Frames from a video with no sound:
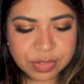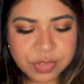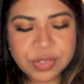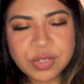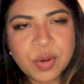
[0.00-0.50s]

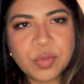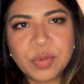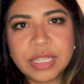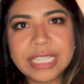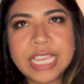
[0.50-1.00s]
just a
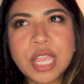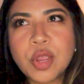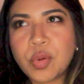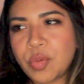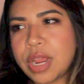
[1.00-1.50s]
really
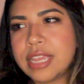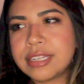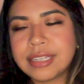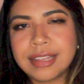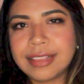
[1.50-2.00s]

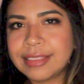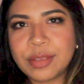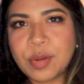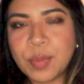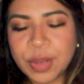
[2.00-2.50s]
great
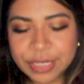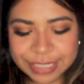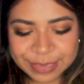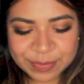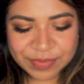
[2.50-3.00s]
little
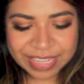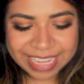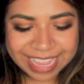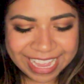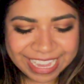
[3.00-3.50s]
book.
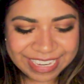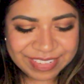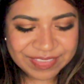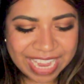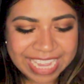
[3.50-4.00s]

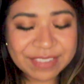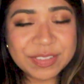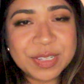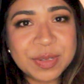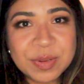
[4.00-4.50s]
I
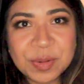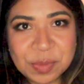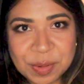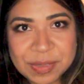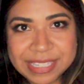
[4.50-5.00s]
have 2
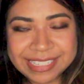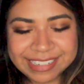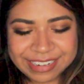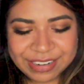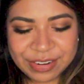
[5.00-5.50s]

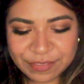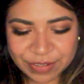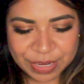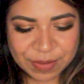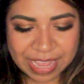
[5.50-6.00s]
quotes
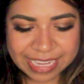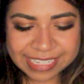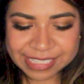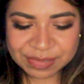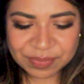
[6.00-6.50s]
for you
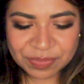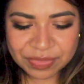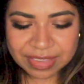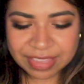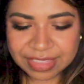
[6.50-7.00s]
guys.
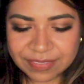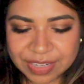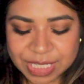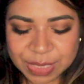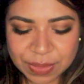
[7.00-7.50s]
The
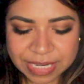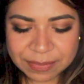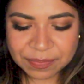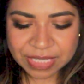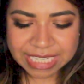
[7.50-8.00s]
first
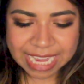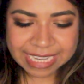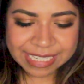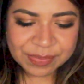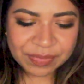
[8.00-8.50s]
one
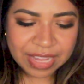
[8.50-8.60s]
says,